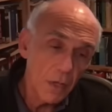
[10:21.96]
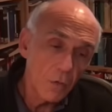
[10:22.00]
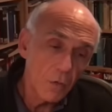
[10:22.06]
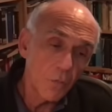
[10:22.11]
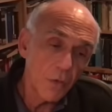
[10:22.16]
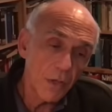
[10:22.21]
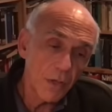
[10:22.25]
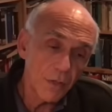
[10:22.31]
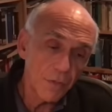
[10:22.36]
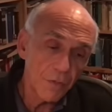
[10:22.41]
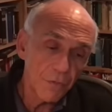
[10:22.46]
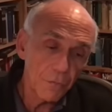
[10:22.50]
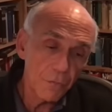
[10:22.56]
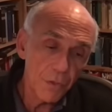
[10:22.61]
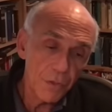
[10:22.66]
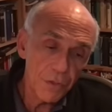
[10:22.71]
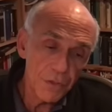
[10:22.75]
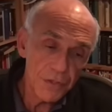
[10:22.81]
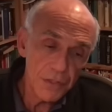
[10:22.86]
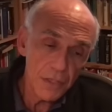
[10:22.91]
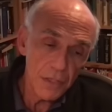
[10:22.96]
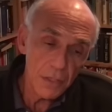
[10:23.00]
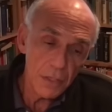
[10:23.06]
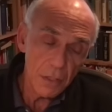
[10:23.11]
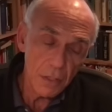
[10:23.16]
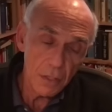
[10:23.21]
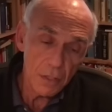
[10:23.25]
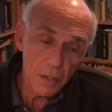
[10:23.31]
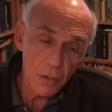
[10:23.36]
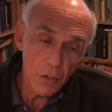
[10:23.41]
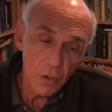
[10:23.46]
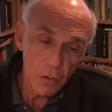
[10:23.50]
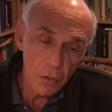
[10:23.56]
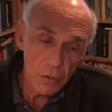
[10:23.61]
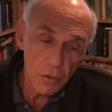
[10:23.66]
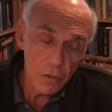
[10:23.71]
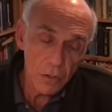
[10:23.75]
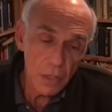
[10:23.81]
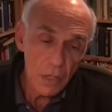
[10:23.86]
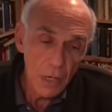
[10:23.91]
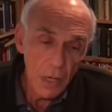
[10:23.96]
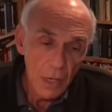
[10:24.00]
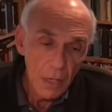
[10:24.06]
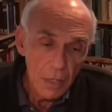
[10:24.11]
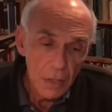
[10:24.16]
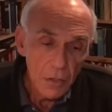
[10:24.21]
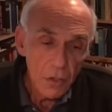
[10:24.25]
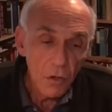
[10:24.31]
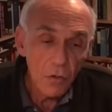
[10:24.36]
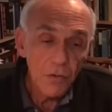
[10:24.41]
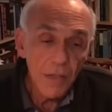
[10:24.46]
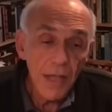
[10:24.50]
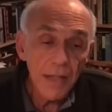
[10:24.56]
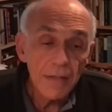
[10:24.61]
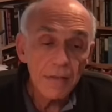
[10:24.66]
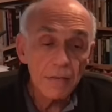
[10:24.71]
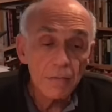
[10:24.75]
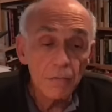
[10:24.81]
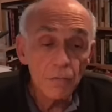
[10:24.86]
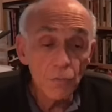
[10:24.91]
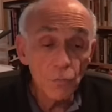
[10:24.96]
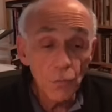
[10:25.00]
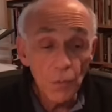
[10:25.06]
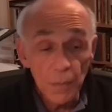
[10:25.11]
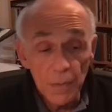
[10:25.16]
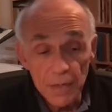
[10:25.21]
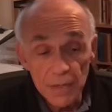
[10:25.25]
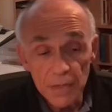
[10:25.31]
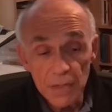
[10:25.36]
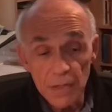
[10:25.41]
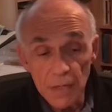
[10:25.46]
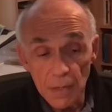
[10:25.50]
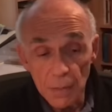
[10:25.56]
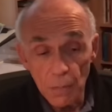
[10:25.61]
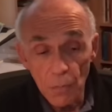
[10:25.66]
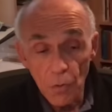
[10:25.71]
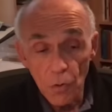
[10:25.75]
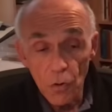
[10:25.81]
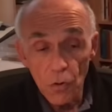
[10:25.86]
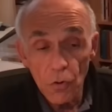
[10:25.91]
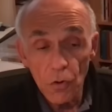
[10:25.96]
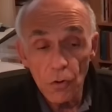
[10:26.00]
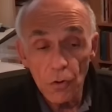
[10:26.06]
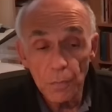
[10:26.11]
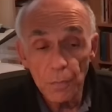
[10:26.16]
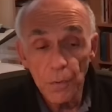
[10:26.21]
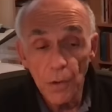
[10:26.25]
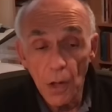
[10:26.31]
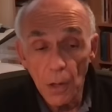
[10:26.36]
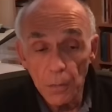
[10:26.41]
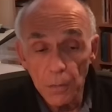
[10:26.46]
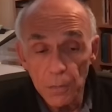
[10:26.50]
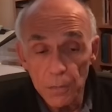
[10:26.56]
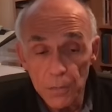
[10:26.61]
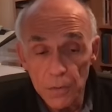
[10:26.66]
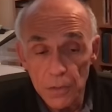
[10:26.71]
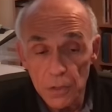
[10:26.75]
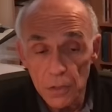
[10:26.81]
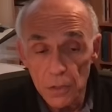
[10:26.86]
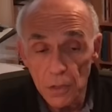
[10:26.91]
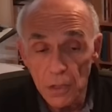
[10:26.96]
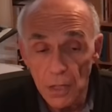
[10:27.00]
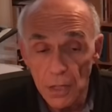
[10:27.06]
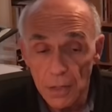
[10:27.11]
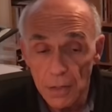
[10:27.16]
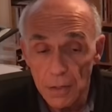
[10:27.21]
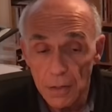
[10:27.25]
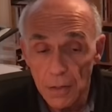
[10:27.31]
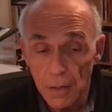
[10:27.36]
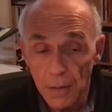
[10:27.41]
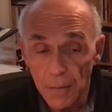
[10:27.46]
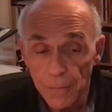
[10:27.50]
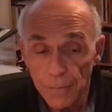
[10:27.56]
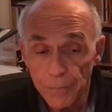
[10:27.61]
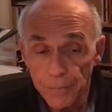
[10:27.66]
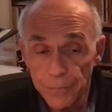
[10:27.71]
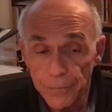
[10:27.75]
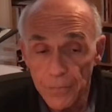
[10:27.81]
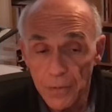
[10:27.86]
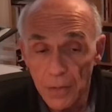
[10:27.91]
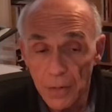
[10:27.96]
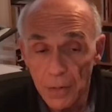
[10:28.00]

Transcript: with the Syrian Kurds. So that we may see more problems related